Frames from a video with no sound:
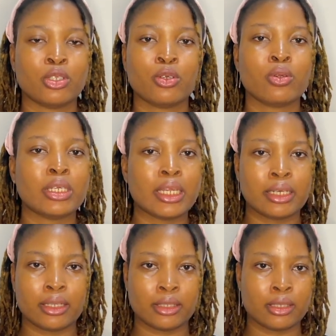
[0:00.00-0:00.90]
You don't
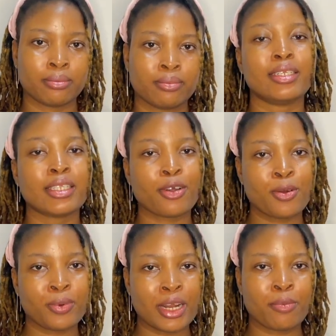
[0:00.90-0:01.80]
need it. The
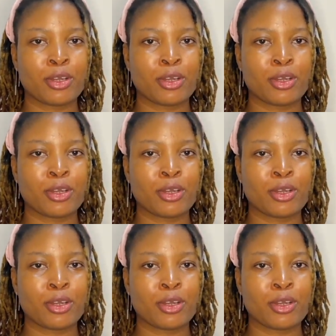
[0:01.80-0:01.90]
second one I'm